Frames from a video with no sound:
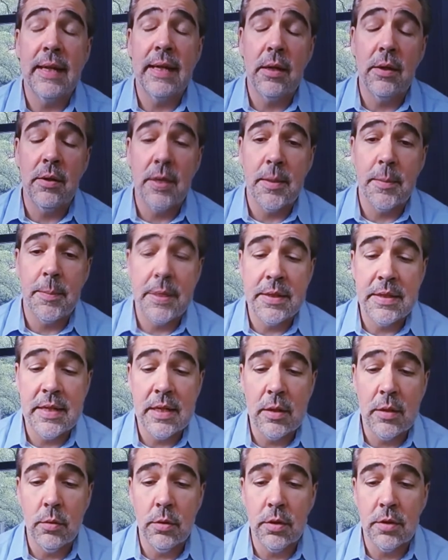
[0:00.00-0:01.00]
out a, a,
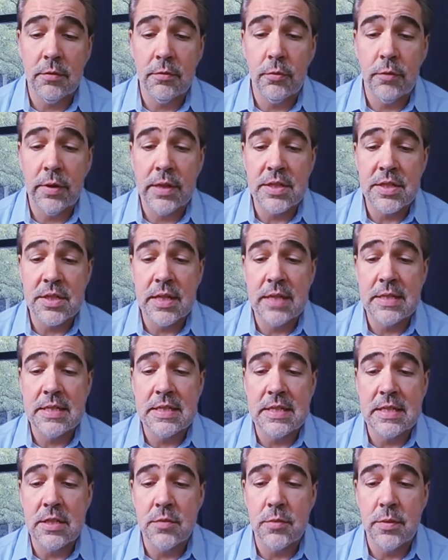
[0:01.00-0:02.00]
network of
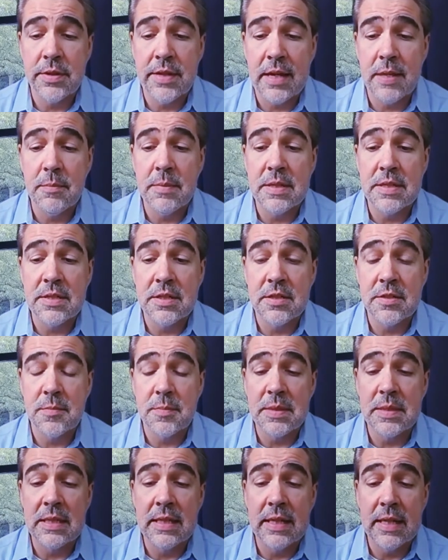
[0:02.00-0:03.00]
franchisees, when that business
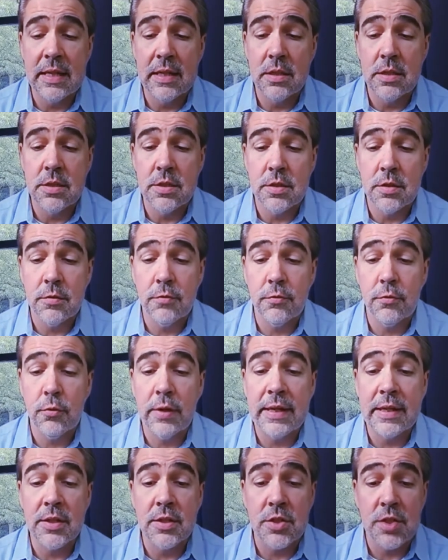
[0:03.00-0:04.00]
begins
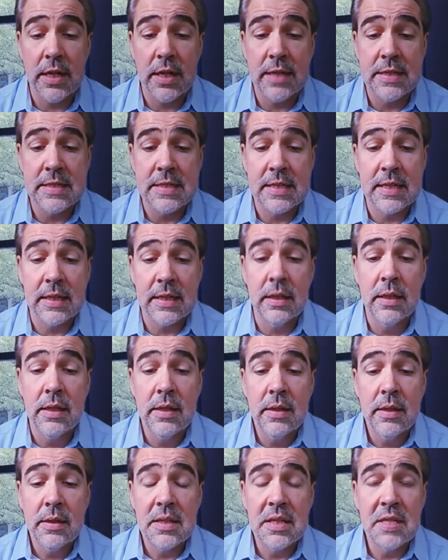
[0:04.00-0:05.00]
franchising,
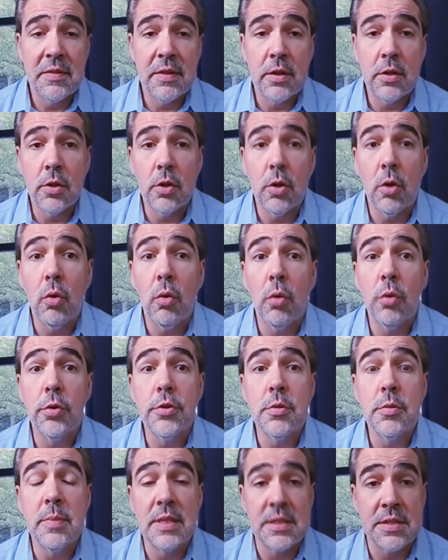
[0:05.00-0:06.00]
they've entered a whole
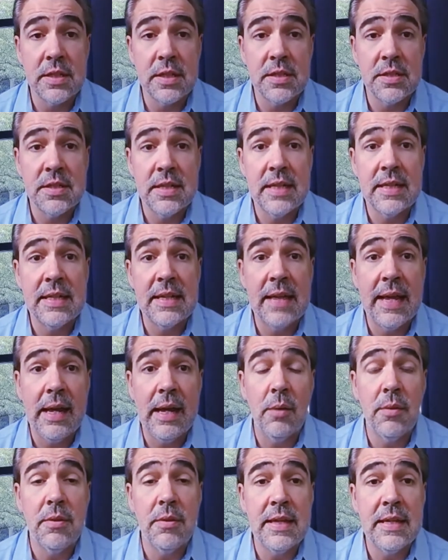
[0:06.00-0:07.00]
new business, and
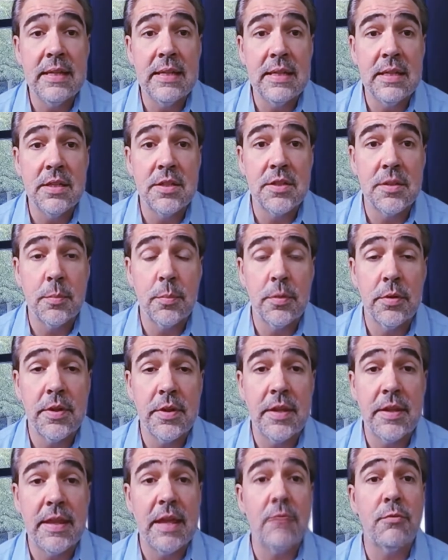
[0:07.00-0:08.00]
now they need to
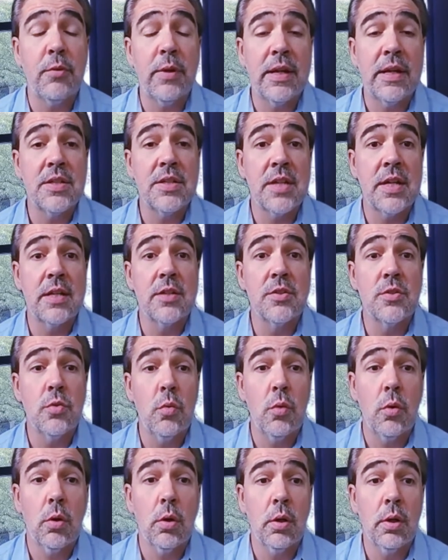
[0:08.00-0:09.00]
that
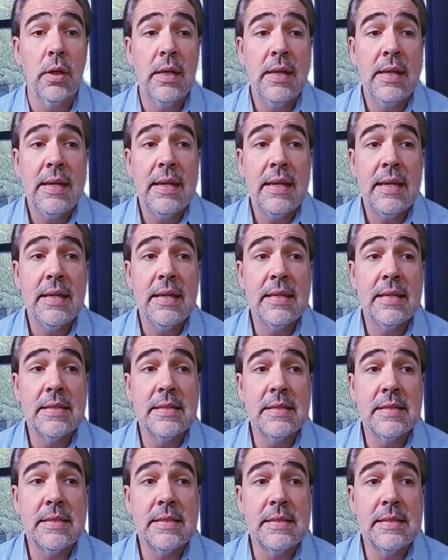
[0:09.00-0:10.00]
franchisor
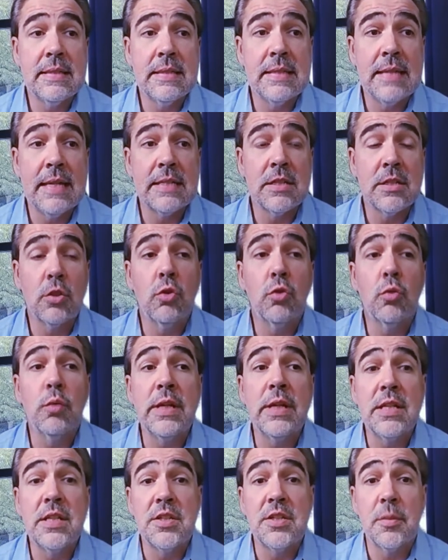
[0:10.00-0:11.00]
is has
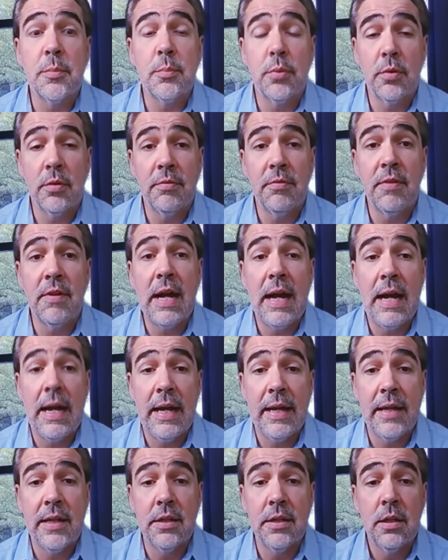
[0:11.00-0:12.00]
agreed to
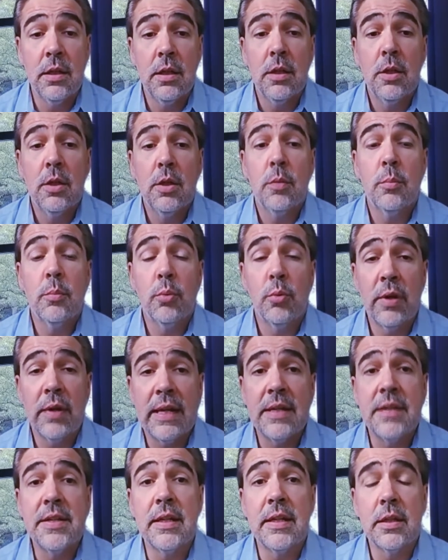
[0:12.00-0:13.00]
provide
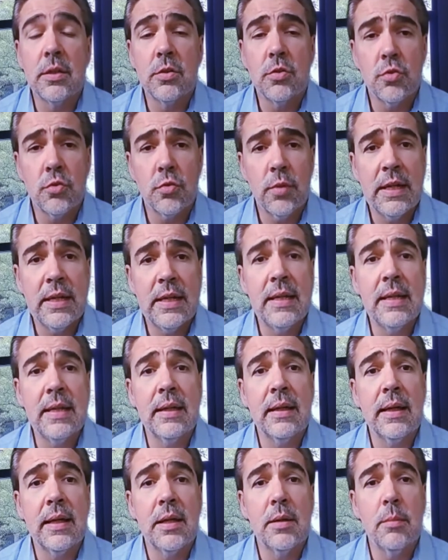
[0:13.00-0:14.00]
branding and
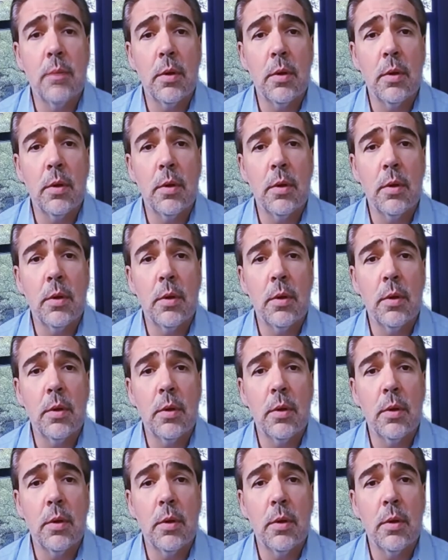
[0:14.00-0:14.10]
training and